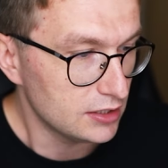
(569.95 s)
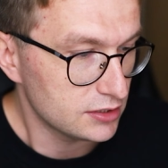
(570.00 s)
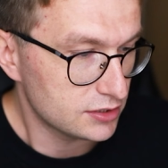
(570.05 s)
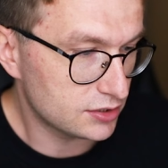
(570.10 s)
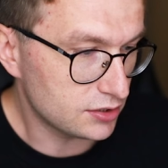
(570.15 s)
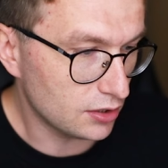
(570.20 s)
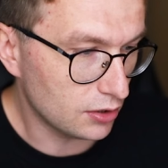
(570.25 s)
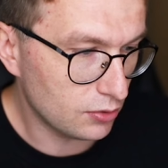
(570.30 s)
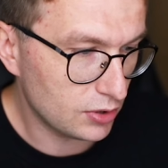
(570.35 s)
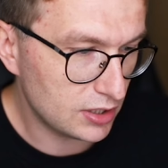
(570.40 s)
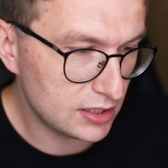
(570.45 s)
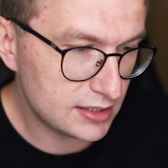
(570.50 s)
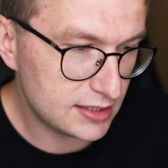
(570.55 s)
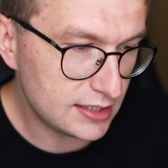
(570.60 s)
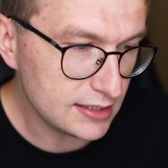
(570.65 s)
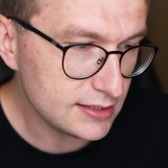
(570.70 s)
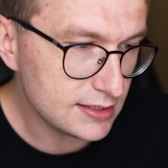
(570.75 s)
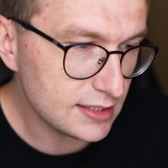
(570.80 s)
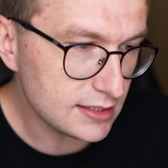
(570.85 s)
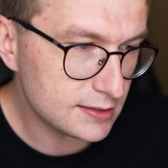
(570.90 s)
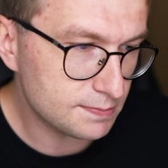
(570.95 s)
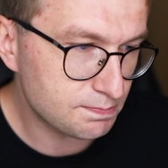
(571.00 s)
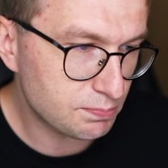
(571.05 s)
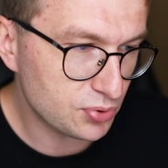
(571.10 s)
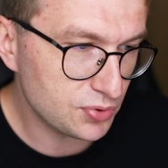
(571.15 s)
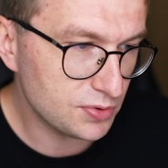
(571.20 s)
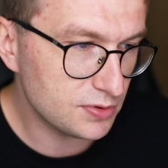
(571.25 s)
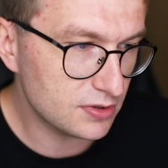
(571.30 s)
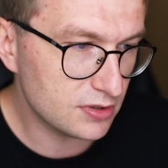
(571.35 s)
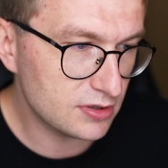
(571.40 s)
So this is
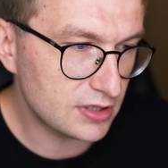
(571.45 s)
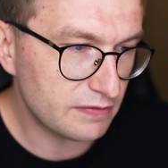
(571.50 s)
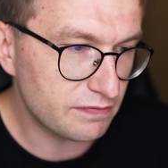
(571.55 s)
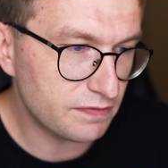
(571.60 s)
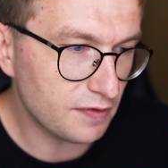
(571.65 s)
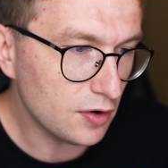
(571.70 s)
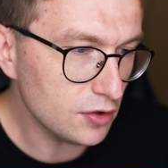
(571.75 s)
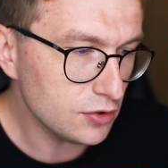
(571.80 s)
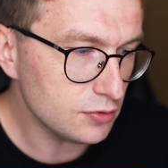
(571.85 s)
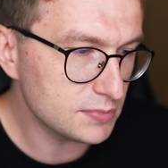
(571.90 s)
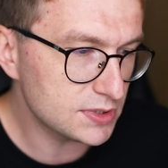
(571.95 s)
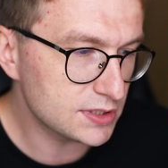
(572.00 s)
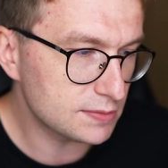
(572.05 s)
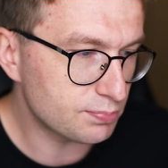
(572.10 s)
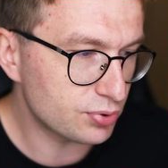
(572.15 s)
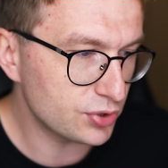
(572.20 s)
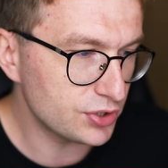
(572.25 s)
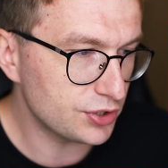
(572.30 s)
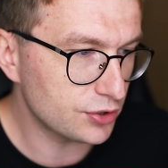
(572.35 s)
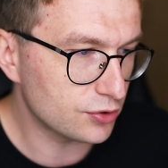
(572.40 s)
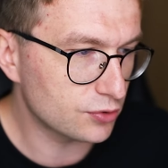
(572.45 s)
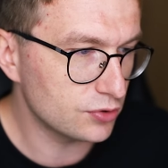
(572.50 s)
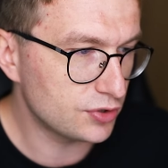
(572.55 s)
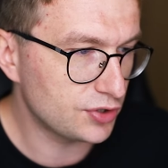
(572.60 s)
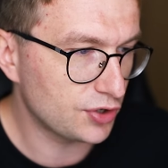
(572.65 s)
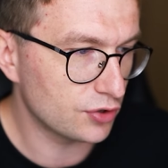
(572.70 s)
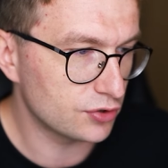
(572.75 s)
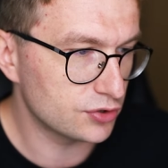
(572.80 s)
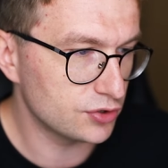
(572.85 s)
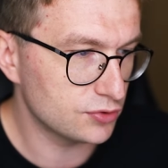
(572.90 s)
the volume is pretty good
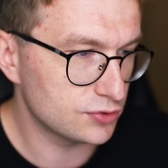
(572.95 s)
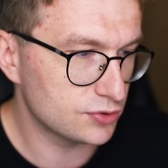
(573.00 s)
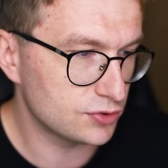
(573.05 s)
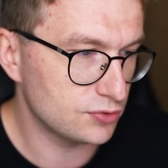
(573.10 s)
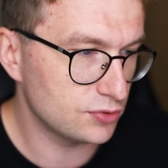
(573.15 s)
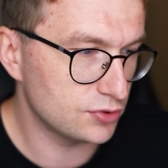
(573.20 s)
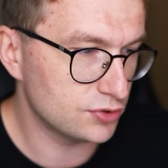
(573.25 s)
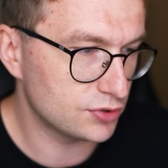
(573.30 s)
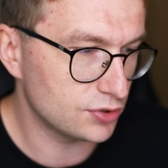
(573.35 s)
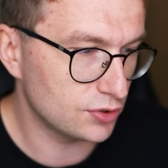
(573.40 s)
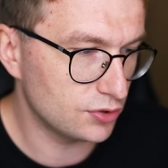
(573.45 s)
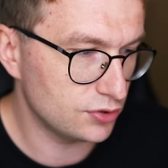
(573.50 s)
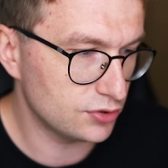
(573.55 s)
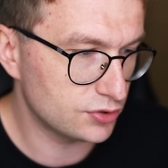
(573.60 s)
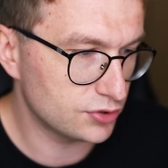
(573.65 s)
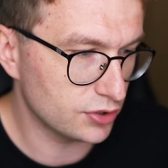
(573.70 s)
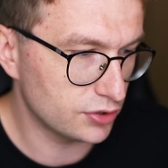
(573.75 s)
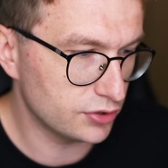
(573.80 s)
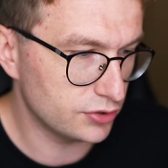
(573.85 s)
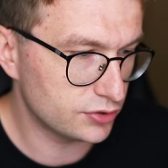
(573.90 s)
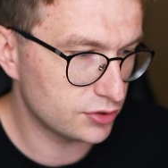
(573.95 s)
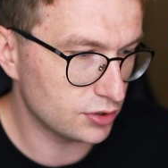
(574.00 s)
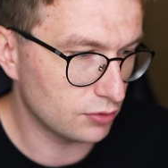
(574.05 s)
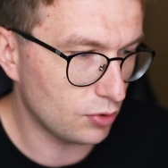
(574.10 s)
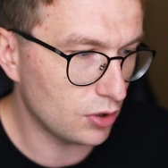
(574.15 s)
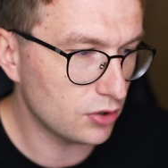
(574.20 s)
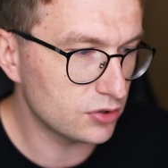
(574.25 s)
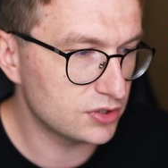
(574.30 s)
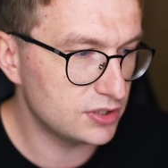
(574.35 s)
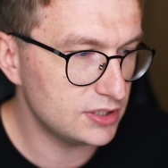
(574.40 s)
here. So
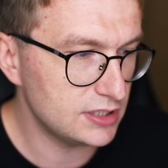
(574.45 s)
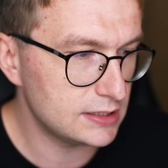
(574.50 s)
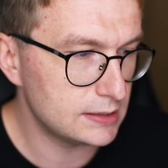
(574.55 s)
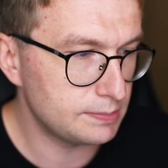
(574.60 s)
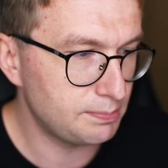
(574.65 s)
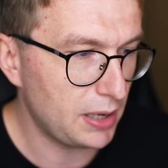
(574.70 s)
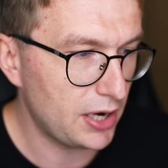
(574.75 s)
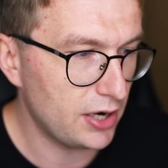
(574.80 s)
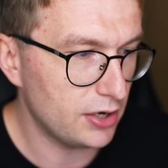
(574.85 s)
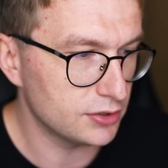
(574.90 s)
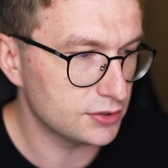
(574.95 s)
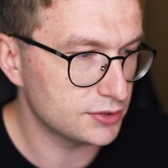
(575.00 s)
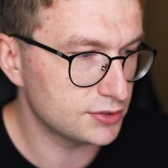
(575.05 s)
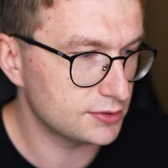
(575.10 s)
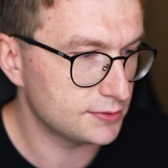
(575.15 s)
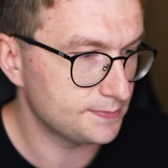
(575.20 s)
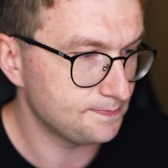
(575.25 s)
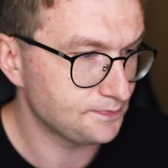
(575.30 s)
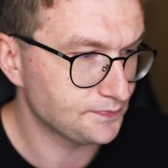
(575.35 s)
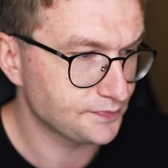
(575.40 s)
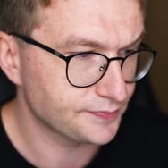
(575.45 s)
on these pairs,